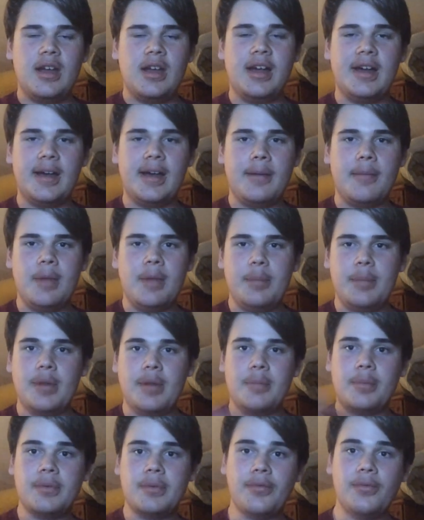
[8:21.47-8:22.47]
Um,
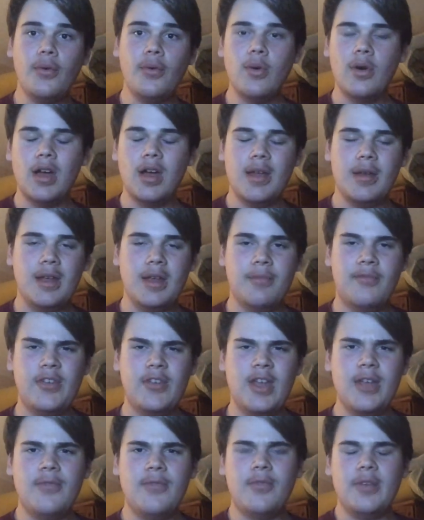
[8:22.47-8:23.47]
but before, if,
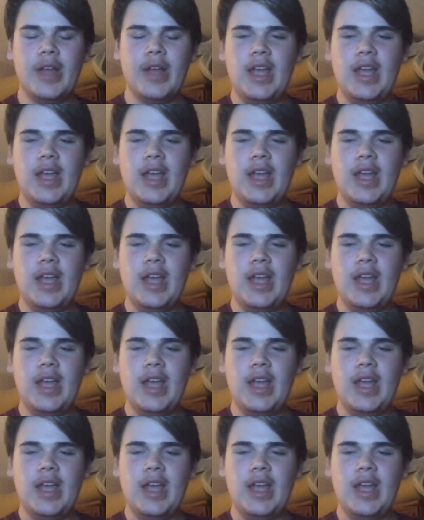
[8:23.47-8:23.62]
if